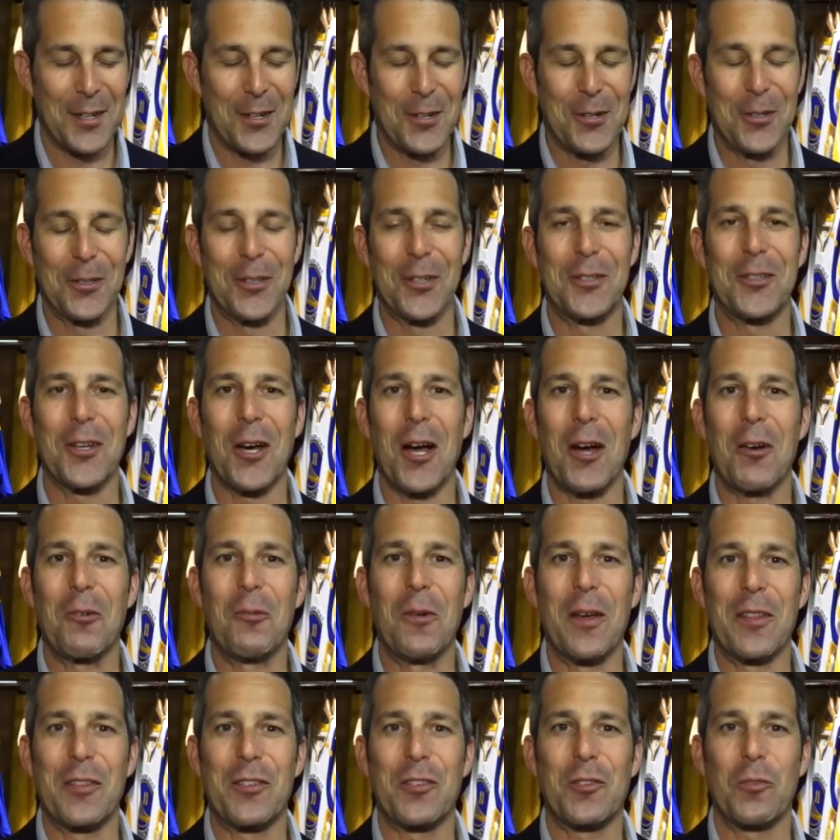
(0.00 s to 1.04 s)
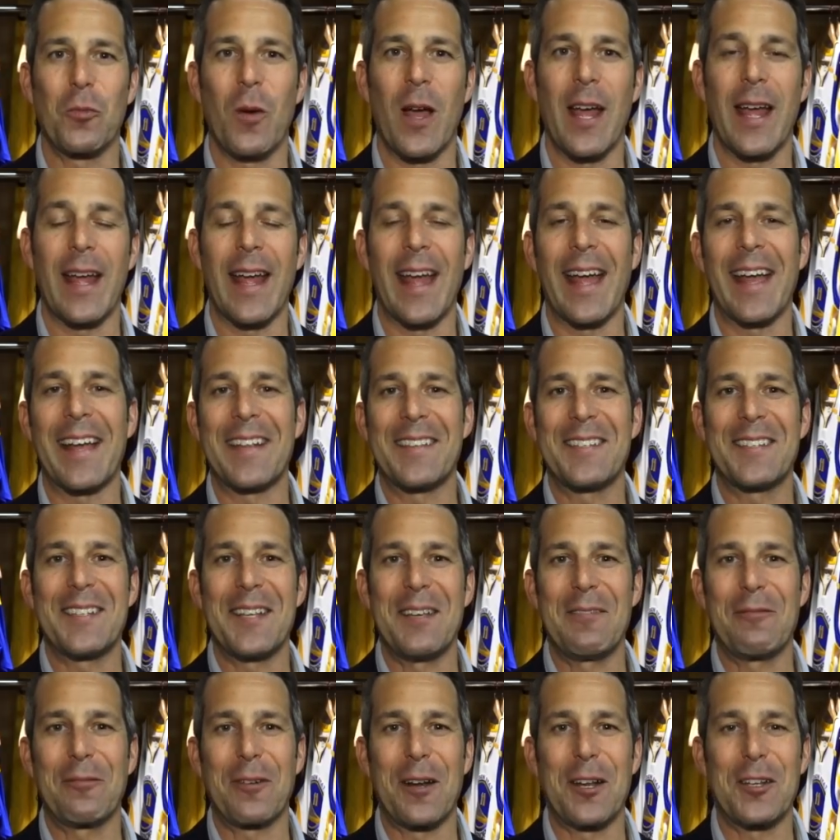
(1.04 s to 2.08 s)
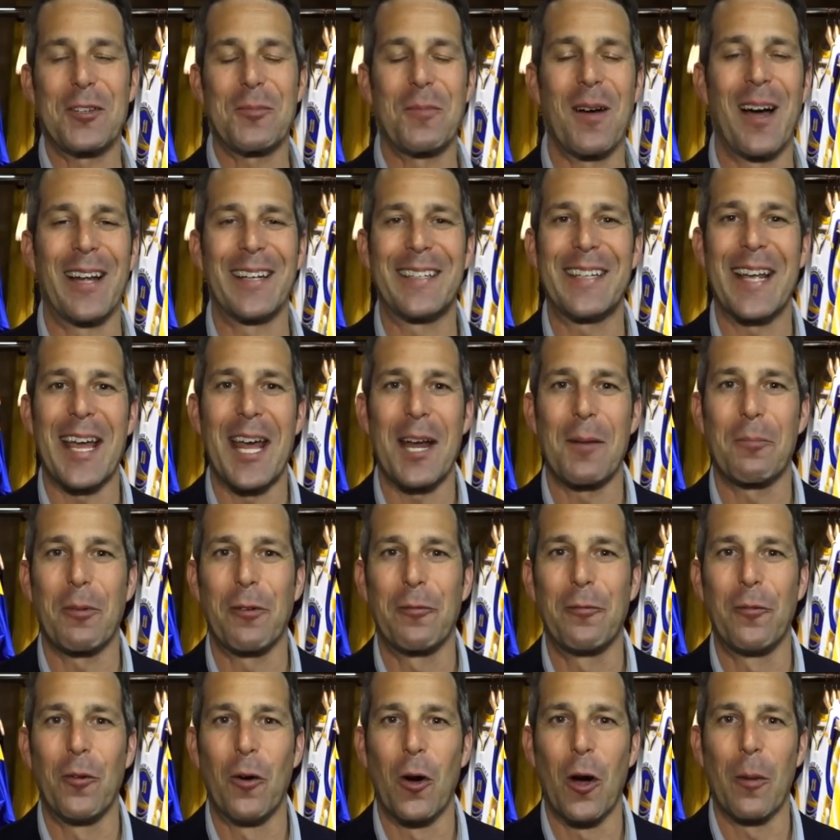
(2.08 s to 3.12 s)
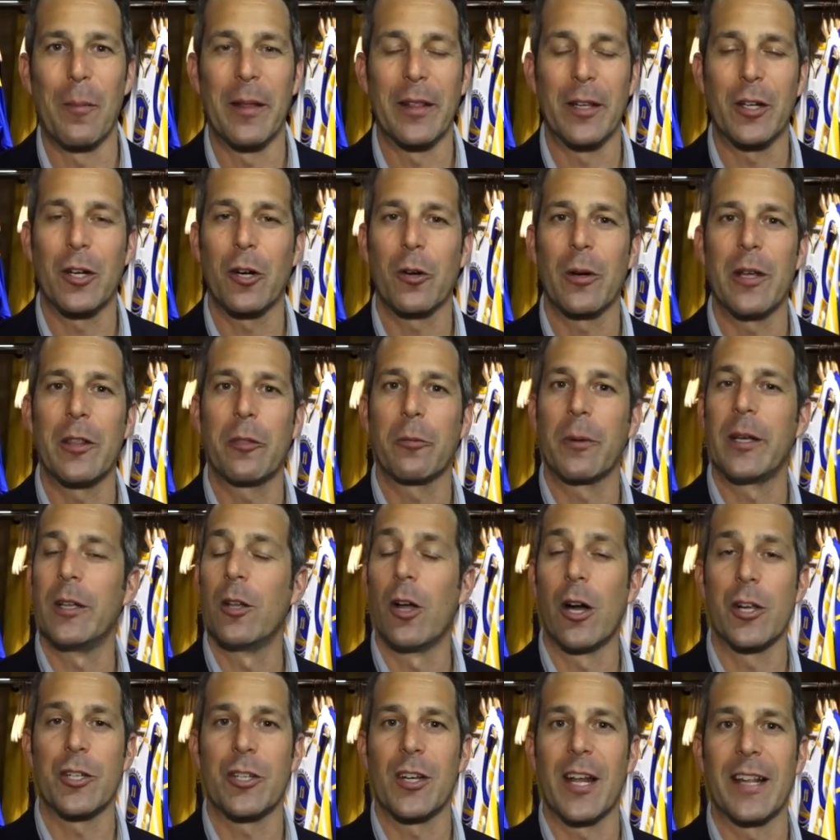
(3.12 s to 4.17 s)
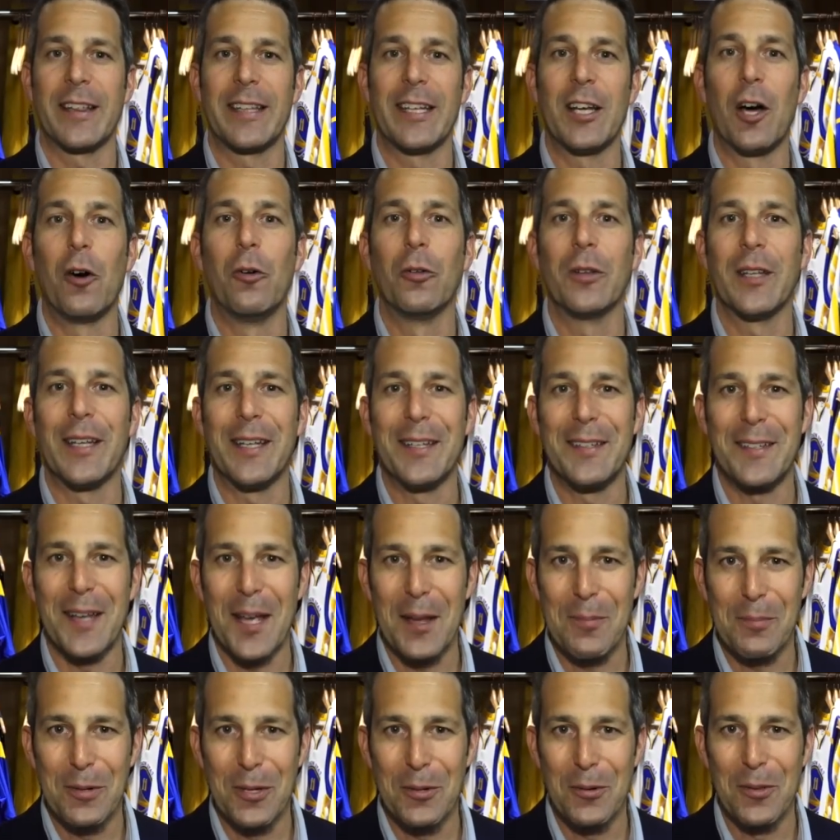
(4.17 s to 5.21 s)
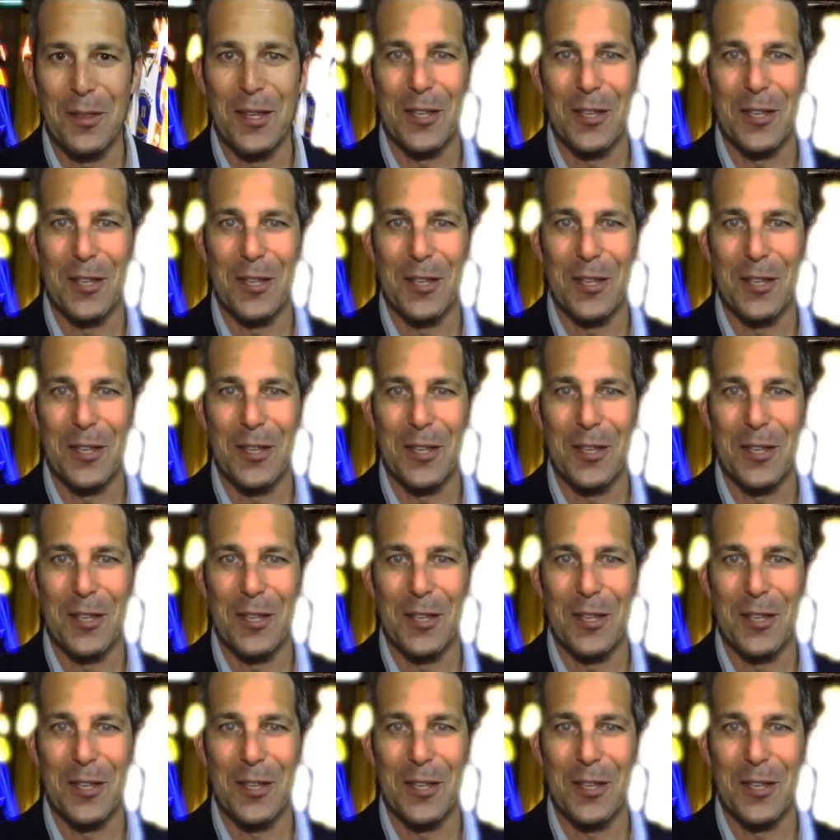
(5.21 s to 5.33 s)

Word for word: cool to talk with Sway and see French Montana perform, and the Curry 3 launch not the only debut